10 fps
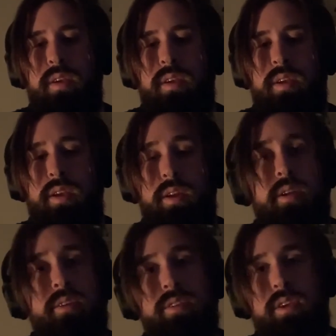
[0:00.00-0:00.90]
And
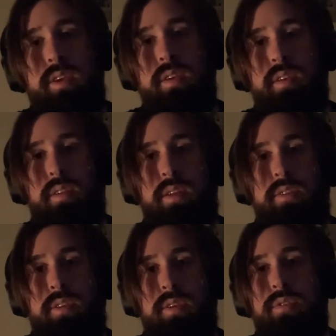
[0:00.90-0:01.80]
honestly, that's
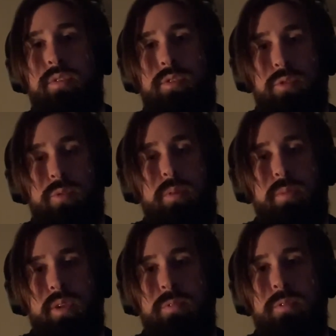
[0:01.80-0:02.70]
an
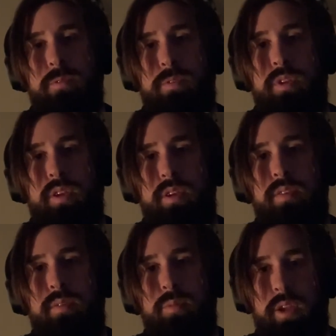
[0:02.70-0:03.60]
extremely fulfilling
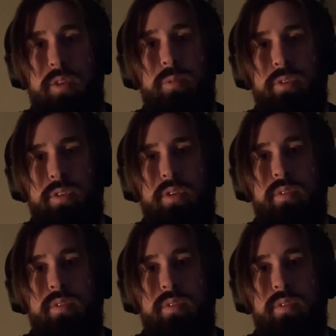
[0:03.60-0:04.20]
end result.